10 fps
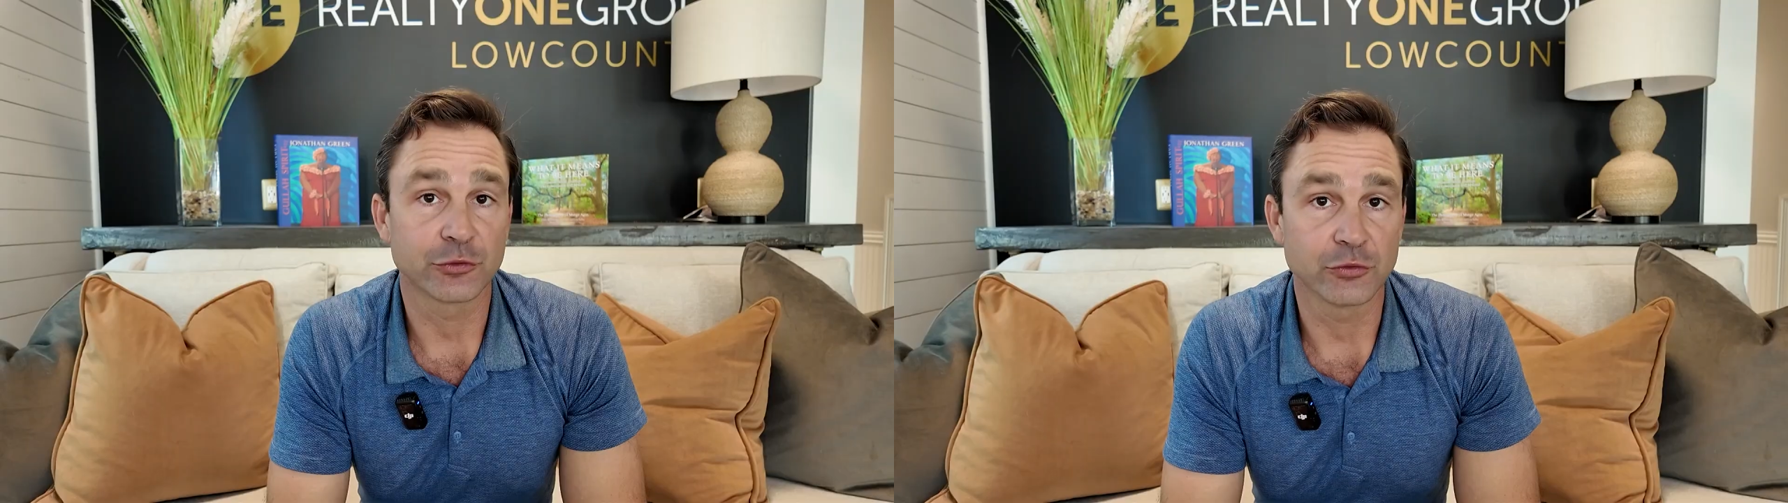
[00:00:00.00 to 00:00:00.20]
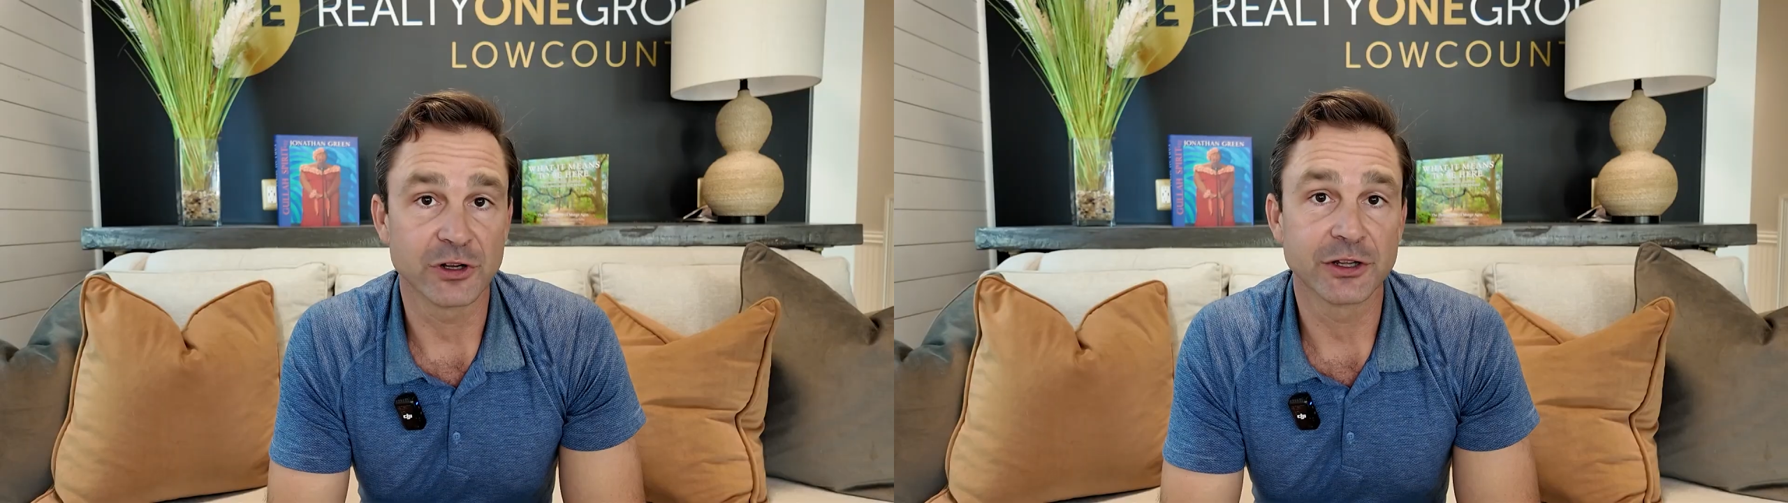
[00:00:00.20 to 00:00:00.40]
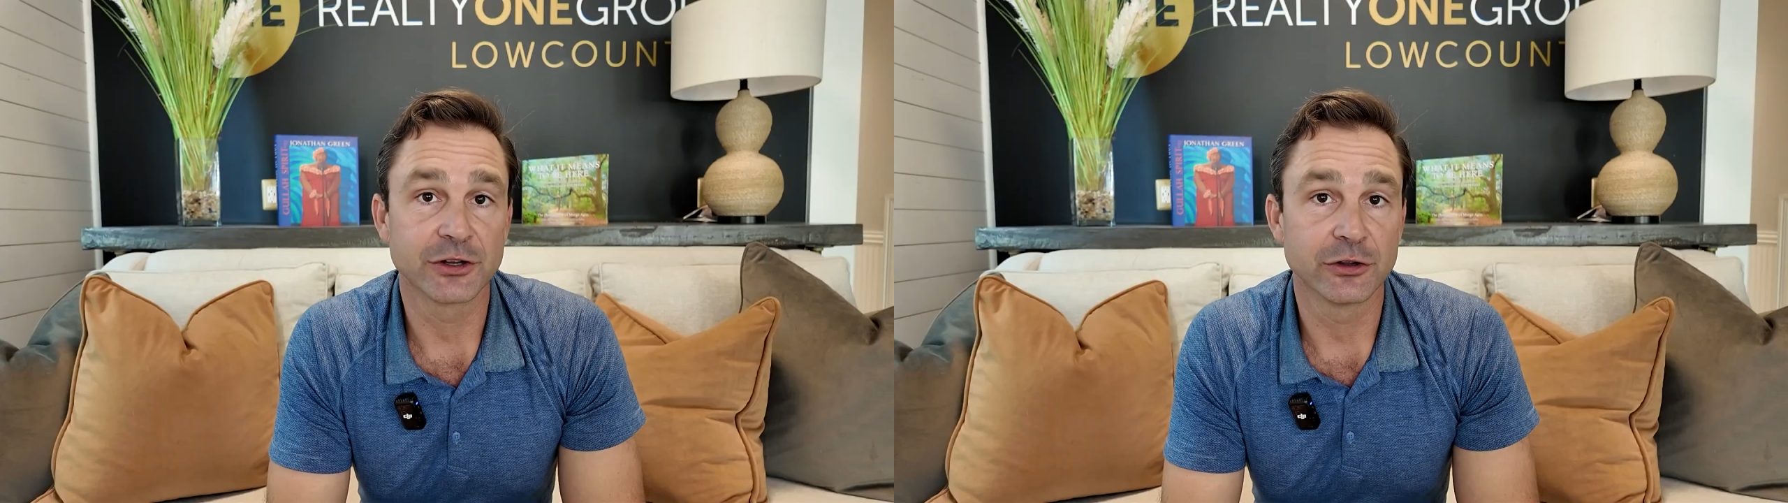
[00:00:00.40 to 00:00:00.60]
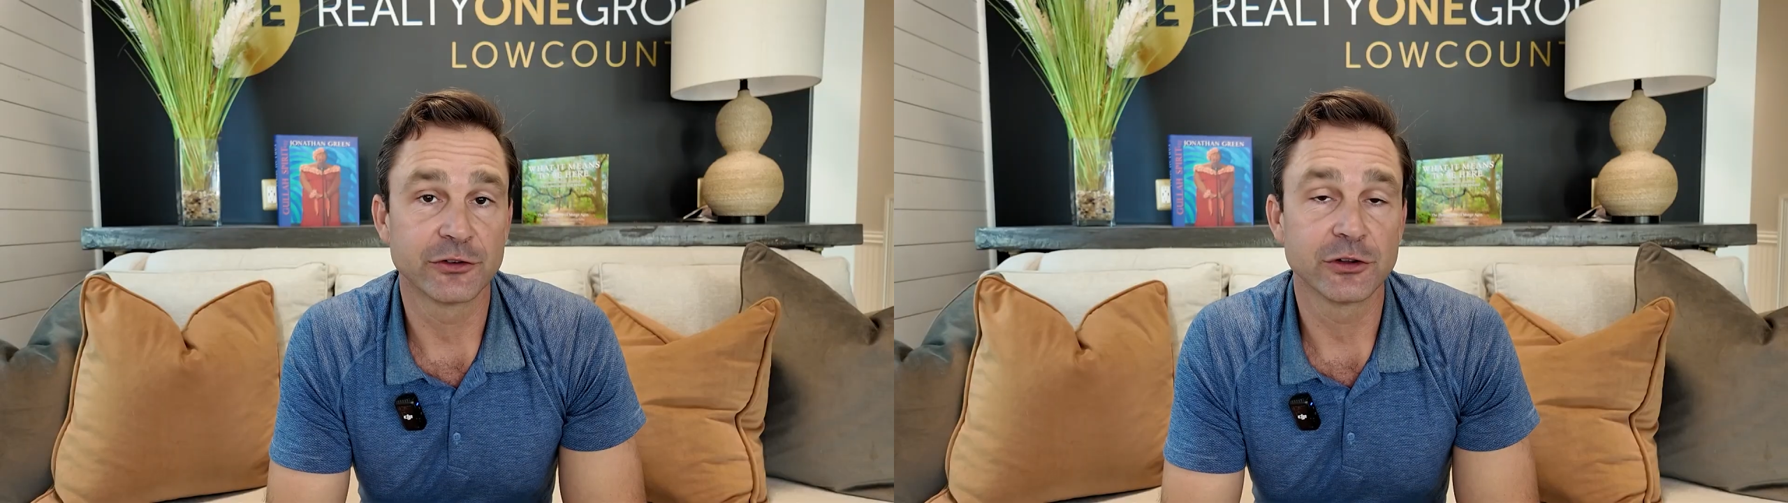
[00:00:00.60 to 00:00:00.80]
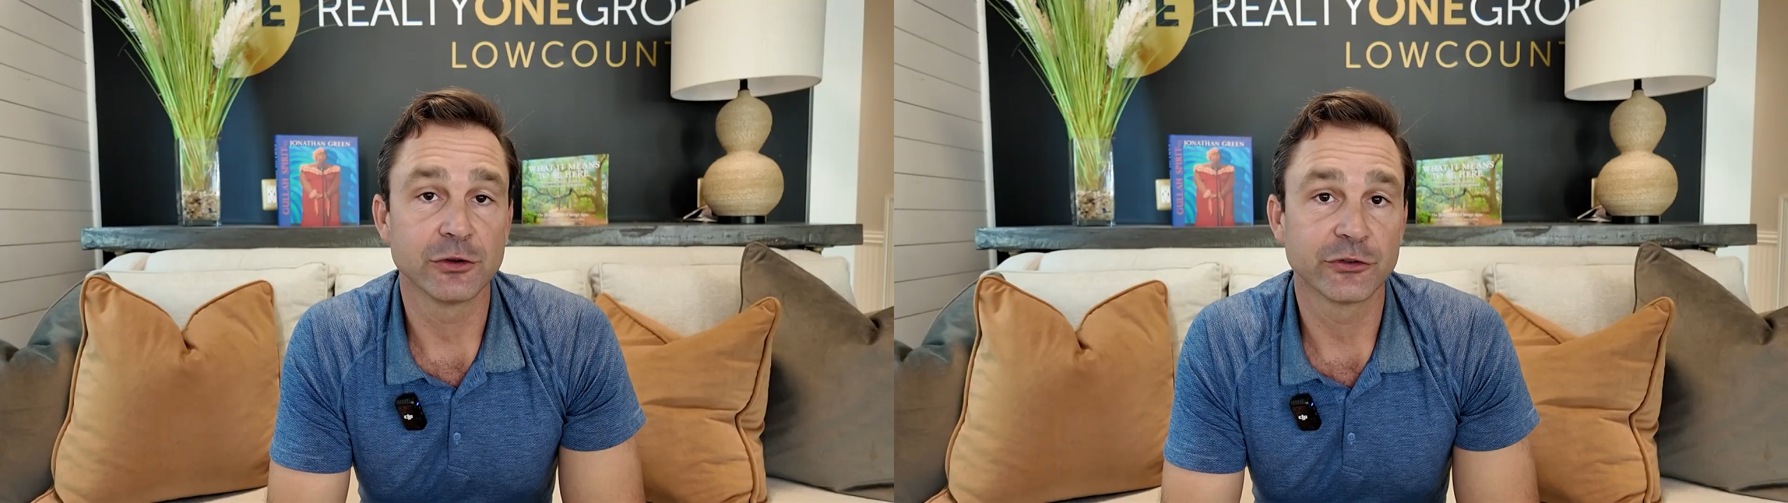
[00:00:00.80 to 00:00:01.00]
it's really
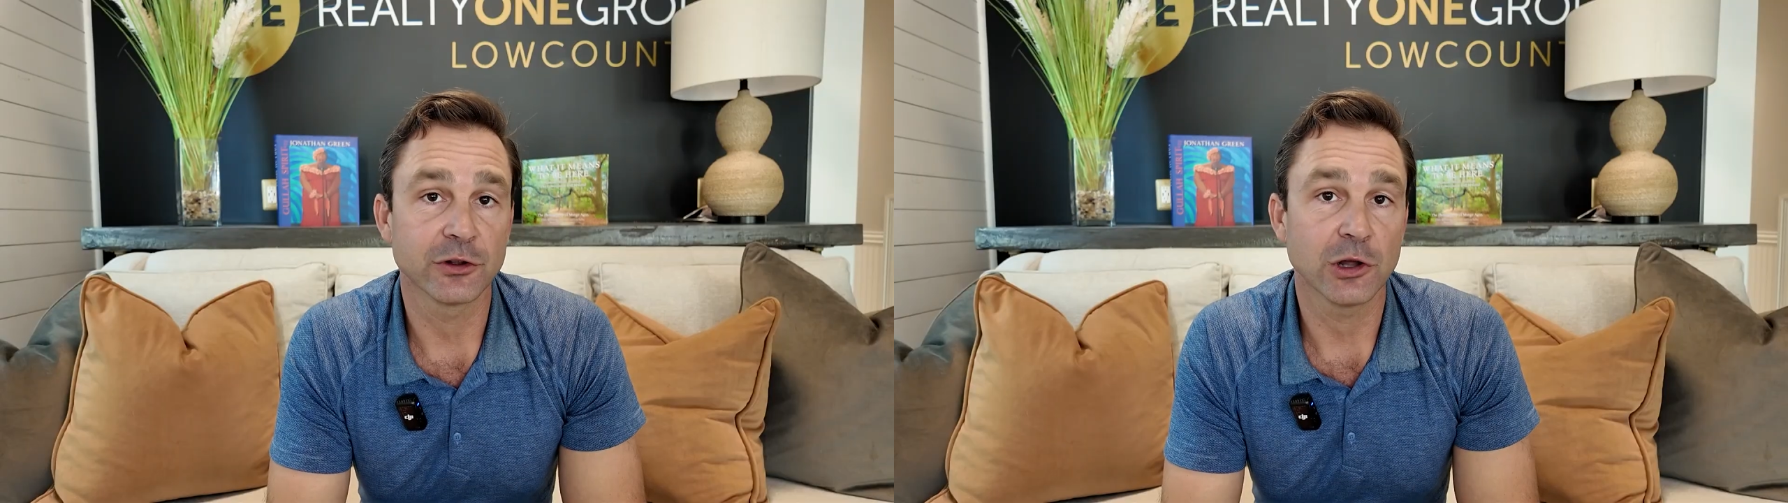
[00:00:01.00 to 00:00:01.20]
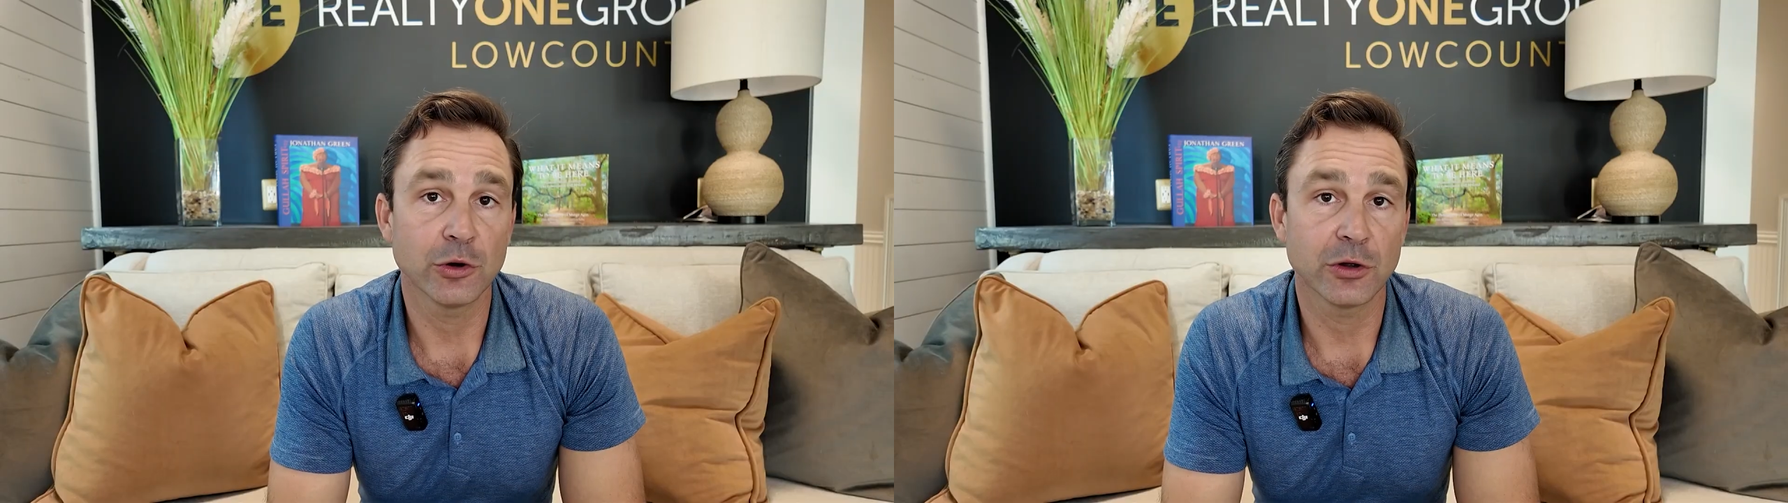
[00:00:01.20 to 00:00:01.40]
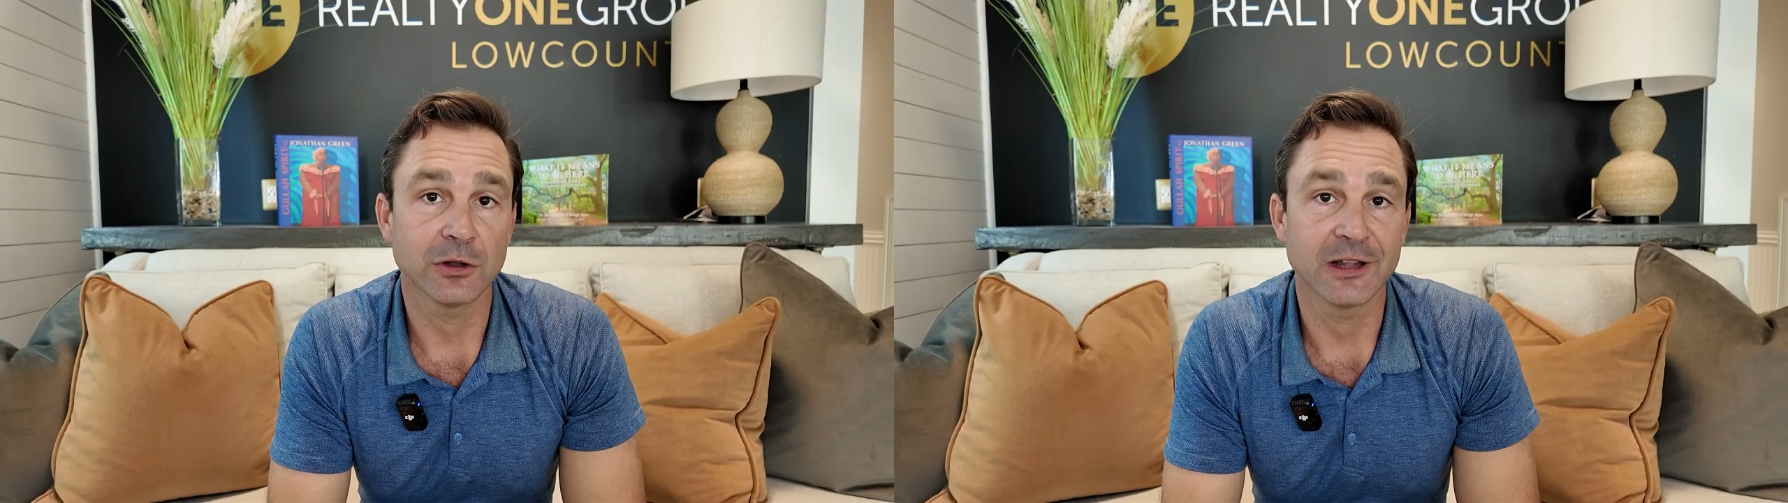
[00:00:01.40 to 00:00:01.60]
good to use a local